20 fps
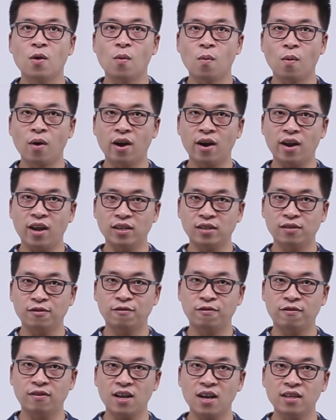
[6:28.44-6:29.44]
whereas
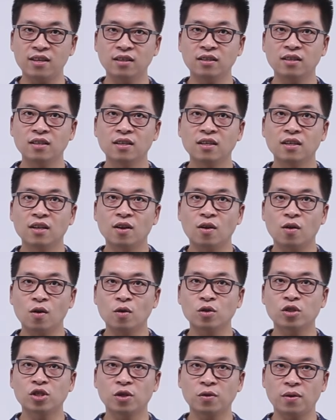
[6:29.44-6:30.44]
flooding
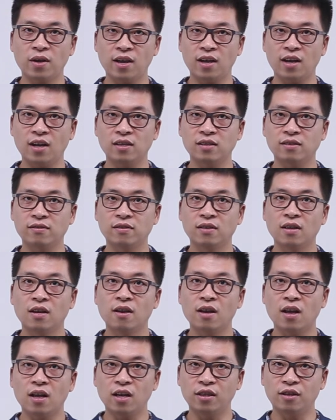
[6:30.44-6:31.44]
also has
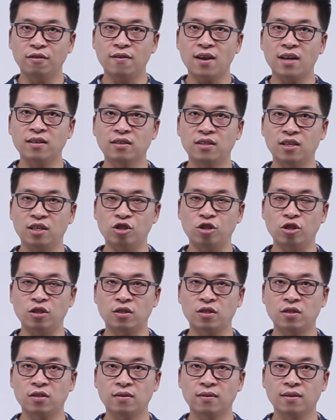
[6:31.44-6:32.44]

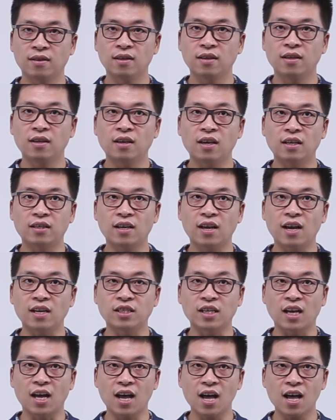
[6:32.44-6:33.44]
advantages. It
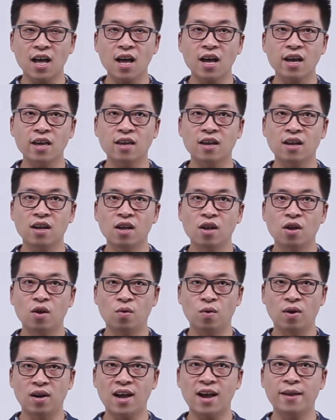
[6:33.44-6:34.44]
has higher
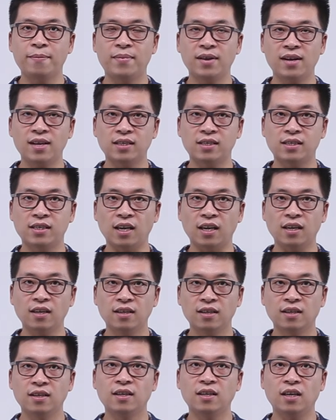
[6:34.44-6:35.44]
reliability.
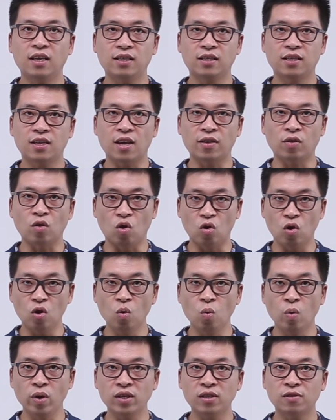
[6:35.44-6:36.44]
It can
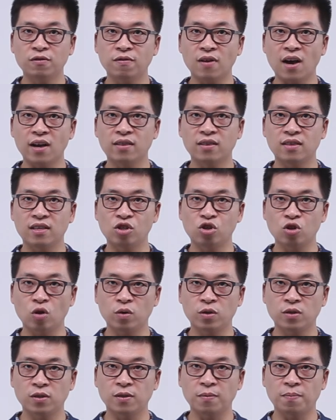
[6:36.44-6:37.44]
always find the
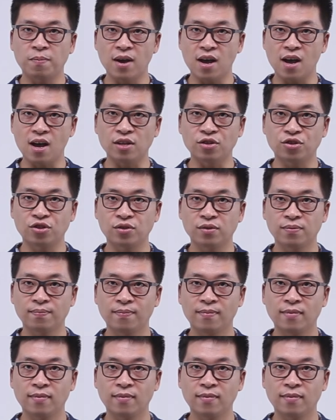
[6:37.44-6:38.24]
shortest path.